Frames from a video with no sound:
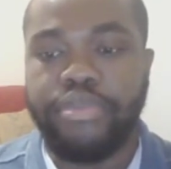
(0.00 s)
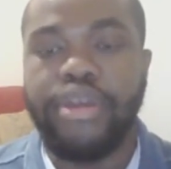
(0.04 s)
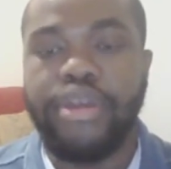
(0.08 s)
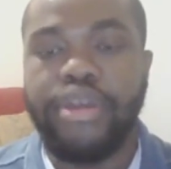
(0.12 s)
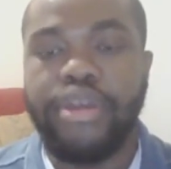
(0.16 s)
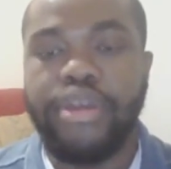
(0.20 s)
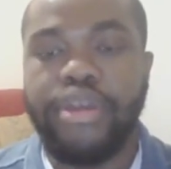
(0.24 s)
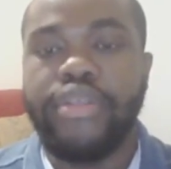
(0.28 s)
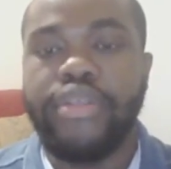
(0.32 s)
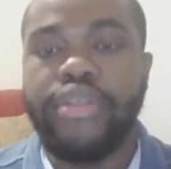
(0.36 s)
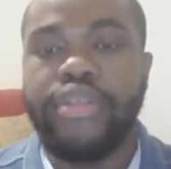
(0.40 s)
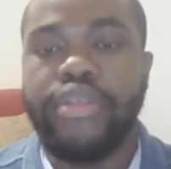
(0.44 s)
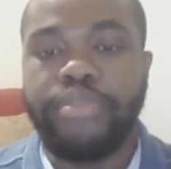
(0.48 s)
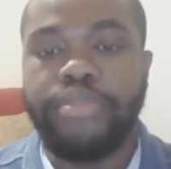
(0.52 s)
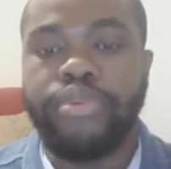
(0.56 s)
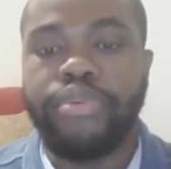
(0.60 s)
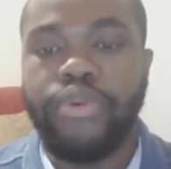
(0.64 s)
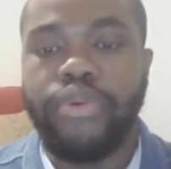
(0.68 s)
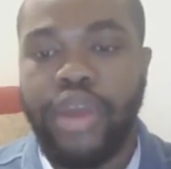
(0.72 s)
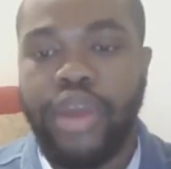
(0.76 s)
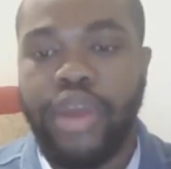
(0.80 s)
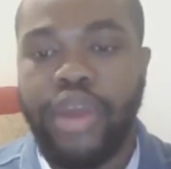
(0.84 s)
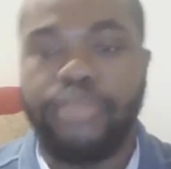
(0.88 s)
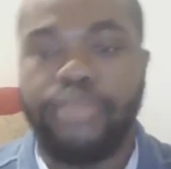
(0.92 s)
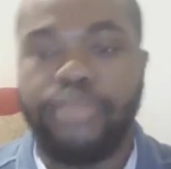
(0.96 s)
That
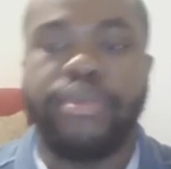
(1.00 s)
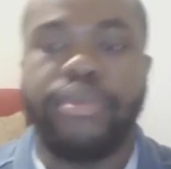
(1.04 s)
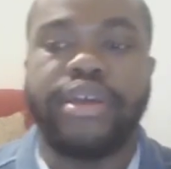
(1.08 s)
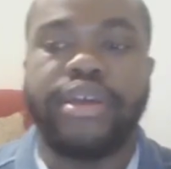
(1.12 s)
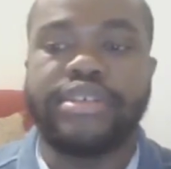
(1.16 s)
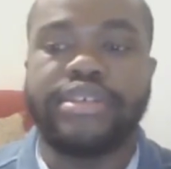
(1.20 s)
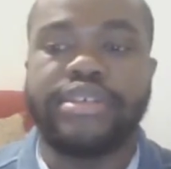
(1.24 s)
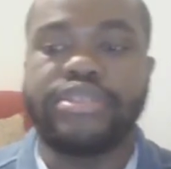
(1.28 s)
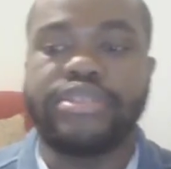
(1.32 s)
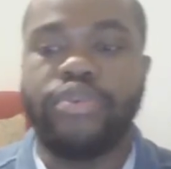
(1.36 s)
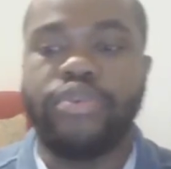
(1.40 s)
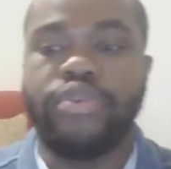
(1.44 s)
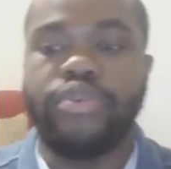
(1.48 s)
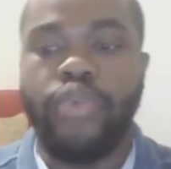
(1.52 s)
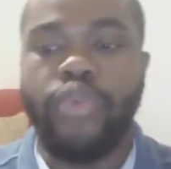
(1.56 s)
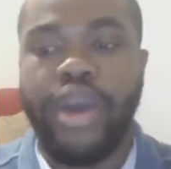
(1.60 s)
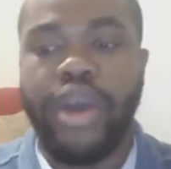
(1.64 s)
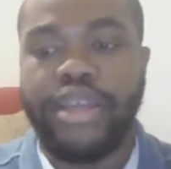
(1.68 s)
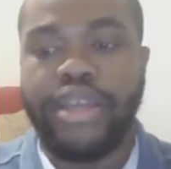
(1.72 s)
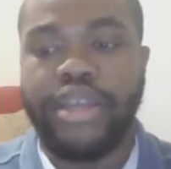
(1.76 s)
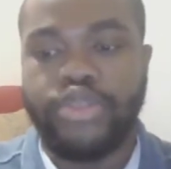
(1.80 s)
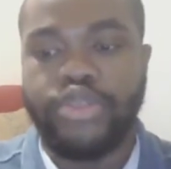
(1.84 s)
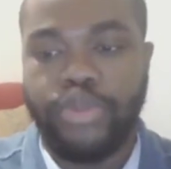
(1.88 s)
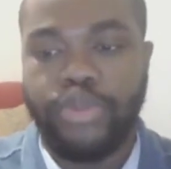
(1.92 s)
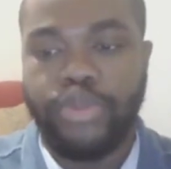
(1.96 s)
program is the
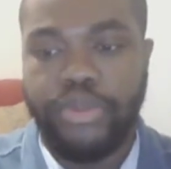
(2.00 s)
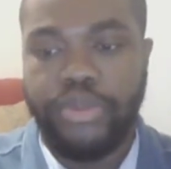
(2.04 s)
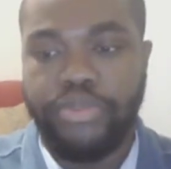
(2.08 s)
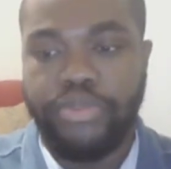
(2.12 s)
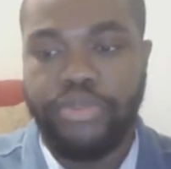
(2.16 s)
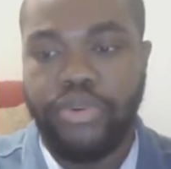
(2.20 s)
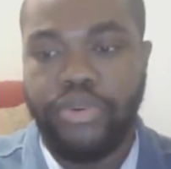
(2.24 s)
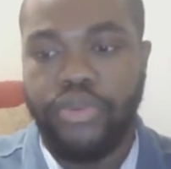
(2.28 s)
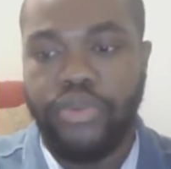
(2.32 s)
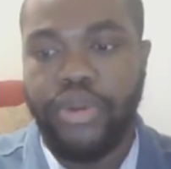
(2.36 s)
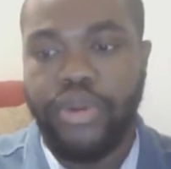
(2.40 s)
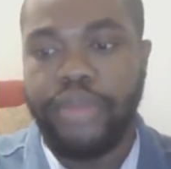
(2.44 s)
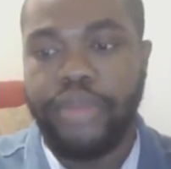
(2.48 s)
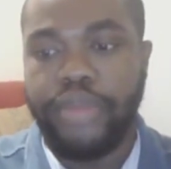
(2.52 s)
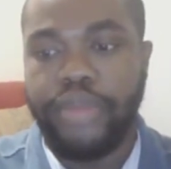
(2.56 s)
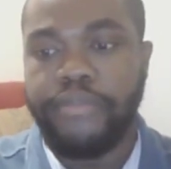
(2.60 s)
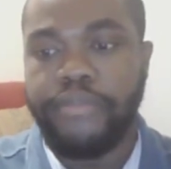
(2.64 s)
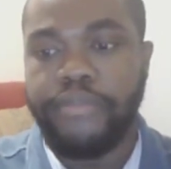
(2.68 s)
Wise Women program.